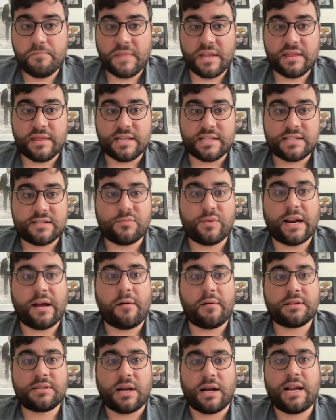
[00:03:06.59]
this is what I
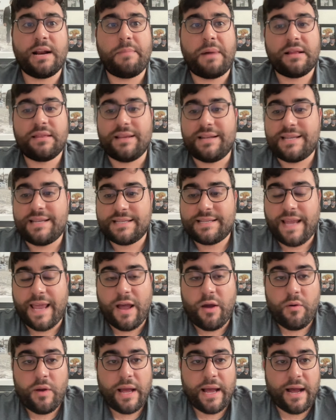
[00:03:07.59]
was talking about, the
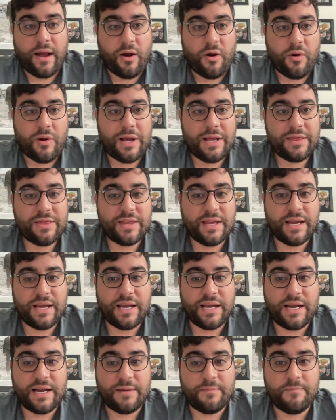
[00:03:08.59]
discount, how
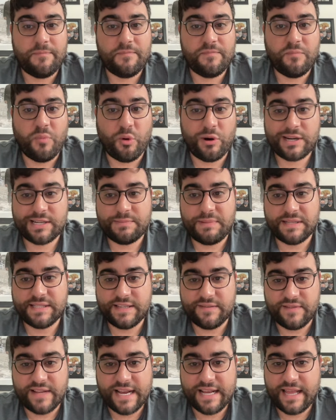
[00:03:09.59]
the more
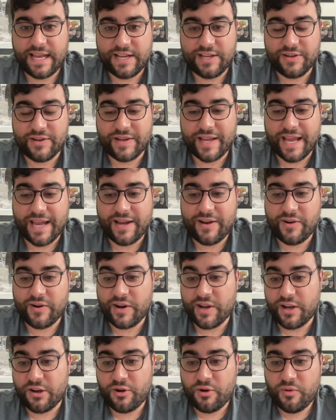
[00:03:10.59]
expensive day that you get or
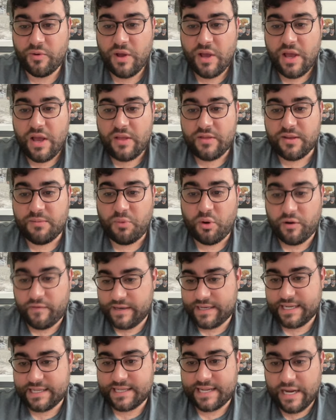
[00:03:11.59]
go, the more of a
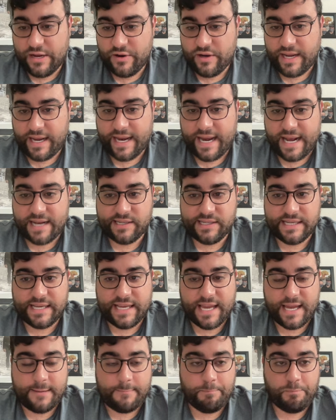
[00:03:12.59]
discount you can actually
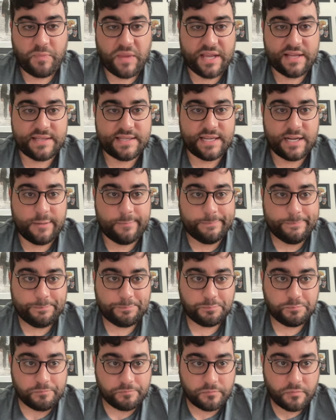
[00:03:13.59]
get. And so
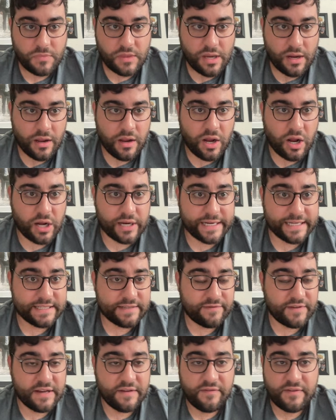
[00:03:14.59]

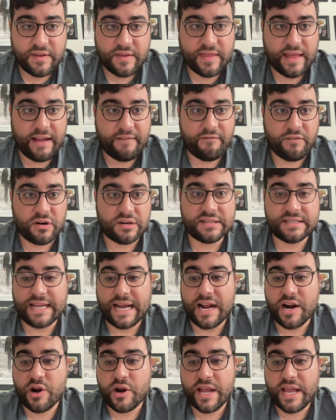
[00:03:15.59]
August 5th, that first
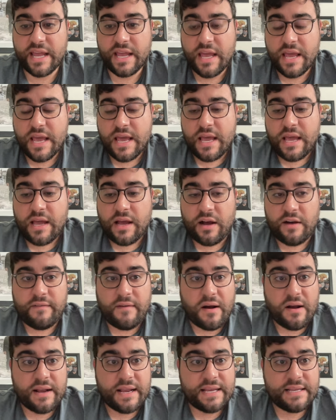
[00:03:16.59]
Saturday of
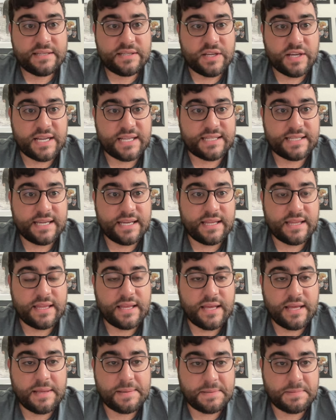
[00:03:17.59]
August, you can see
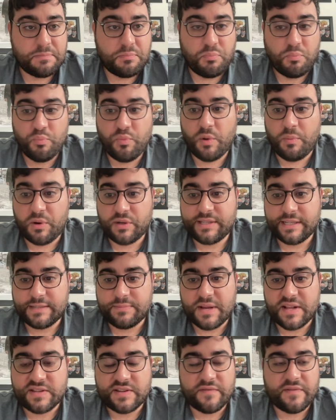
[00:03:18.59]
it's the most
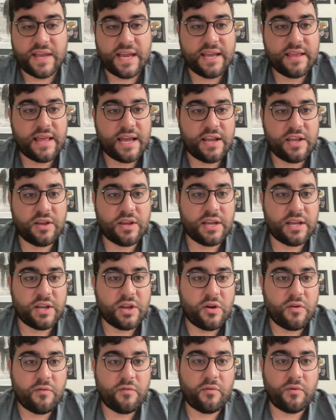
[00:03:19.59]
expensive day that you can
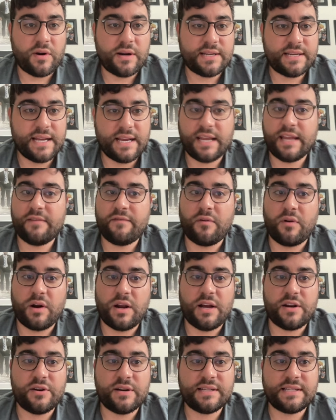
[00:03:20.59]
go for a ticket for
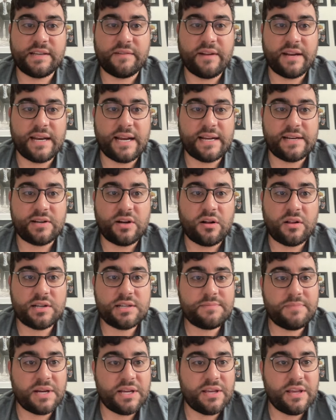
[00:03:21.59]

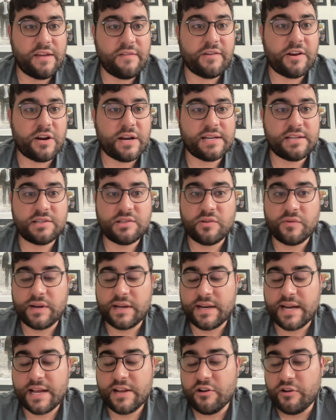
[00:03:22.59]
$179. But if you're ages 3 to
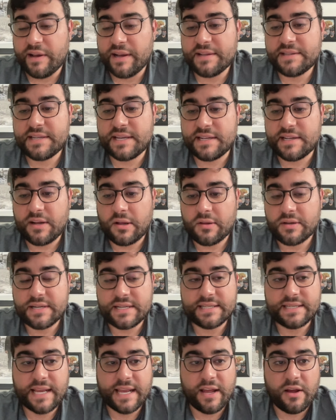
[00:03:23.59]
9, you get a $10
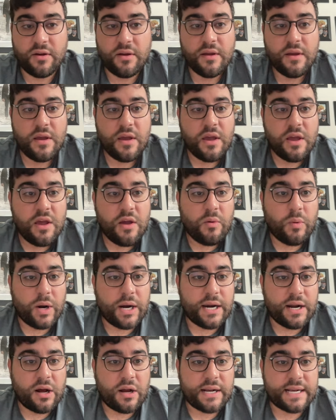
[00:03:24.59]
discount. Where
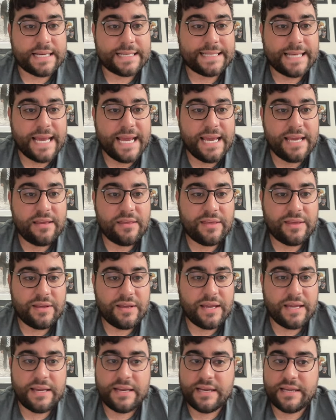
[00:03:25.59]
in August 8th,
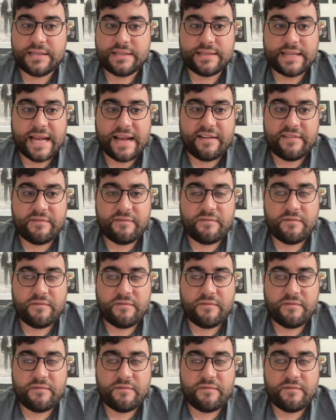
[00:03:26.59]
it's that